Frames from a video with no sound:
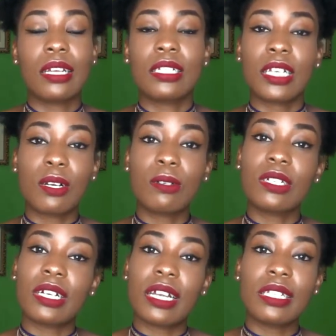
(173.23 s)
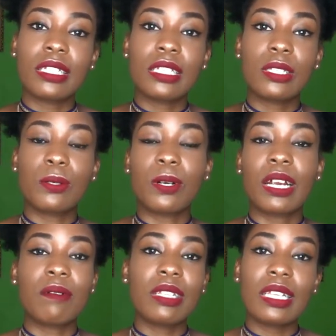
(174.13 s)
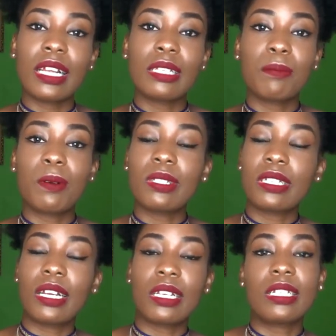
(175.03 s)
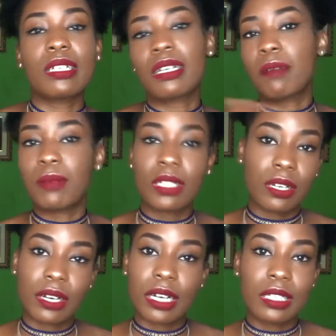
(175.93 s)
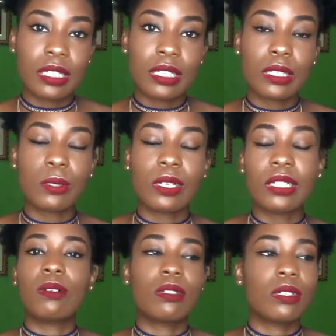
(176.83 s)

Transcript: check out her etsy store everything that's posted on instagram is on her etsy store so